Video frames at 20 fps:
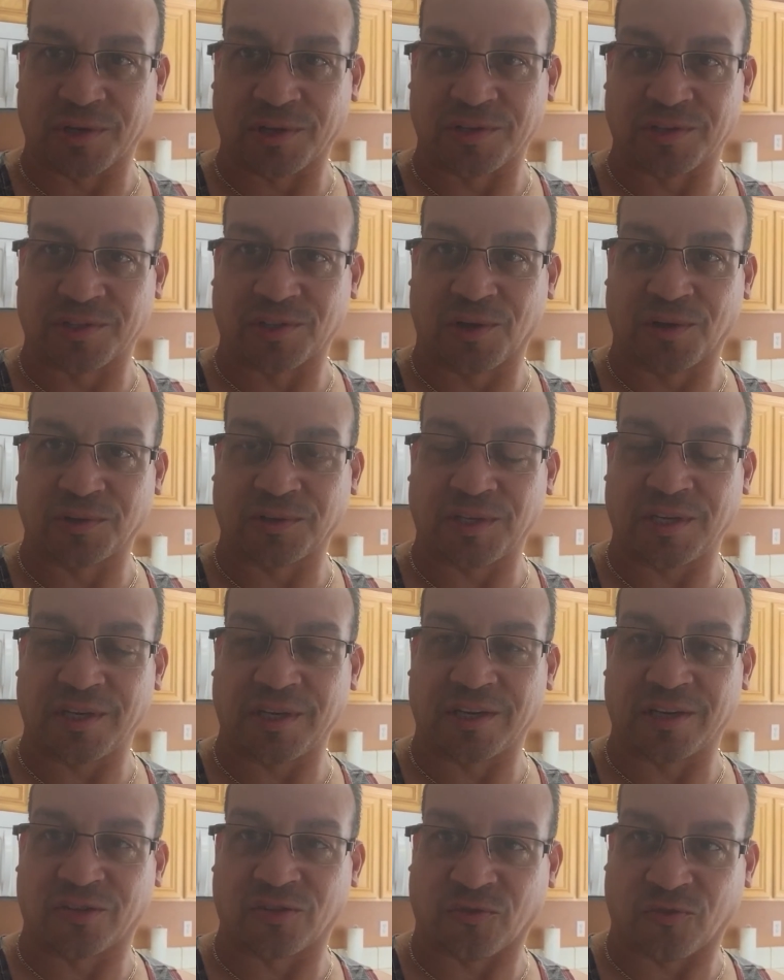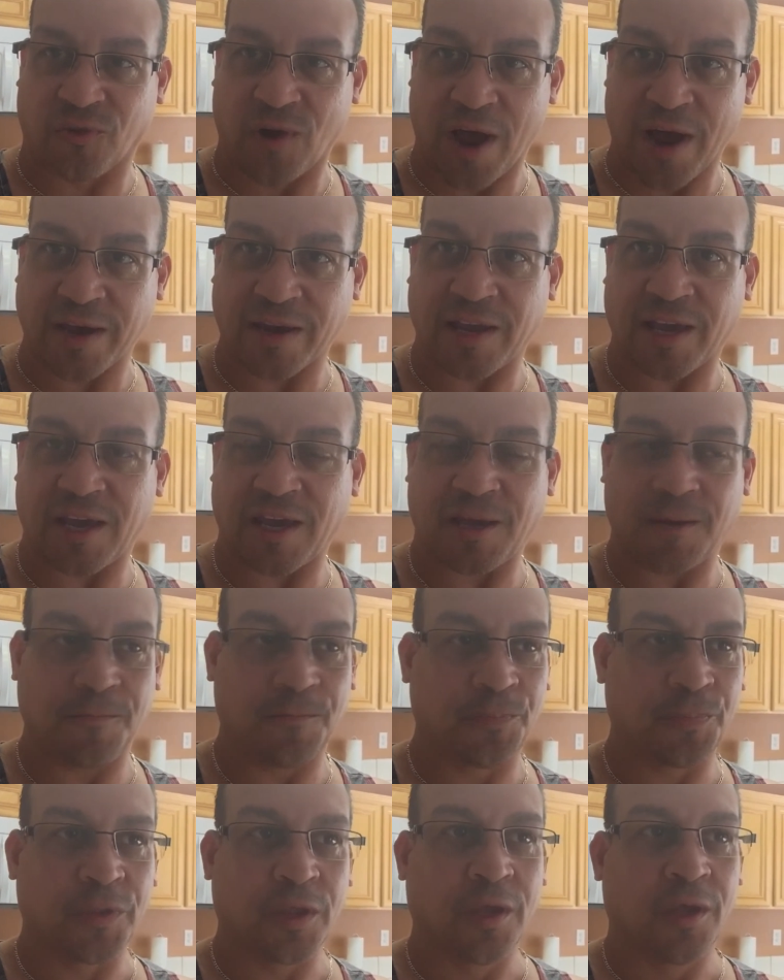Consulting. It is
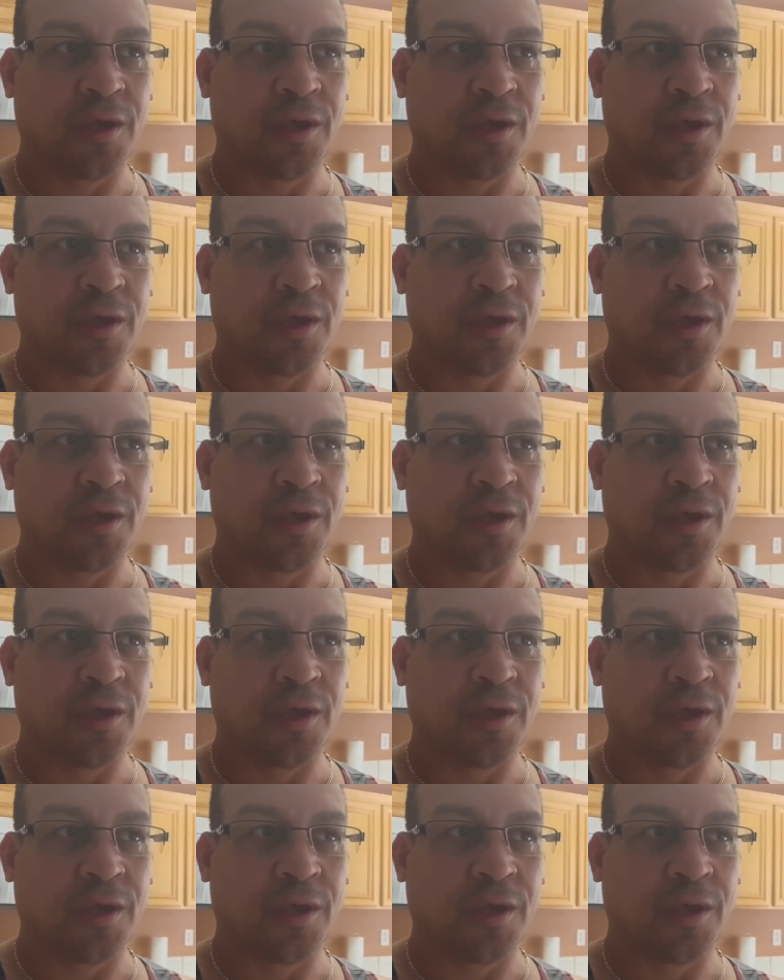Friday.